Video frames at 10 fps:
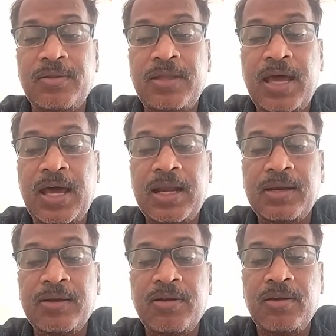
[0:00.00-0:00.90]
they
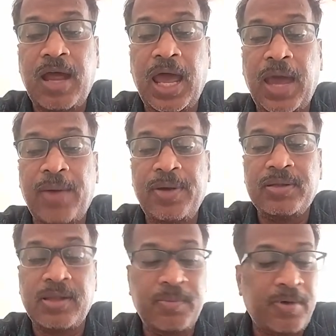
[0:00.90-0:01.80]
are having
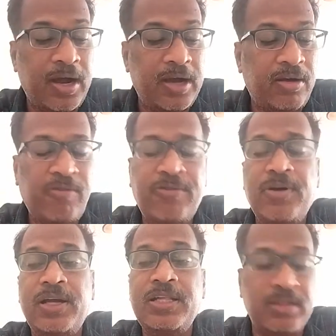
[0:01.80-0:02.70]
some kind of
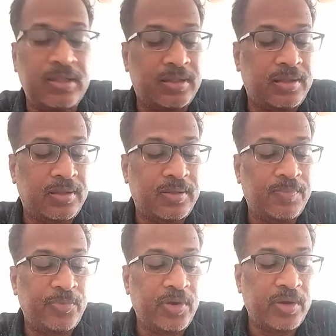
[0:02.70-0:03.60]
disease.
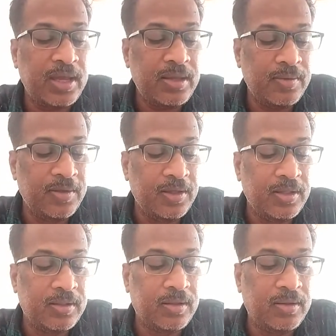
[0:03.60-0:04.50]
Okay,
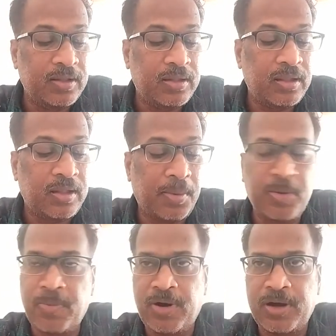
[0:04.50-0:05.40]
so this is
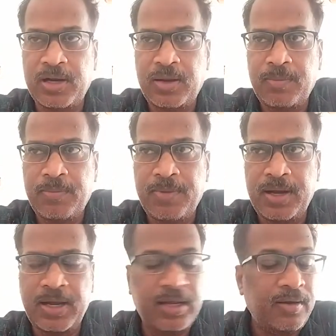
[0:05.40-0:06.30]
about body
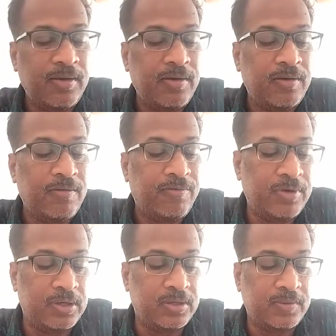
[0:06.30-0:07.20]
building
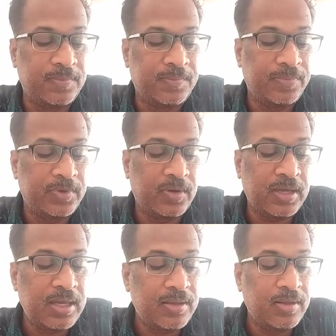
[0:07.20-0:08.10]
food.
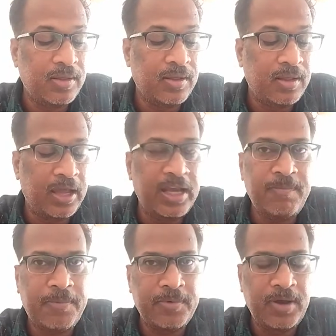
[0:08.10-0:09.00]
Okay,
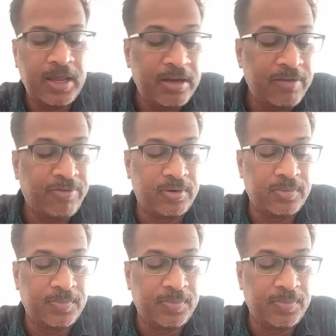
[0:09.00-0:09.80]
any food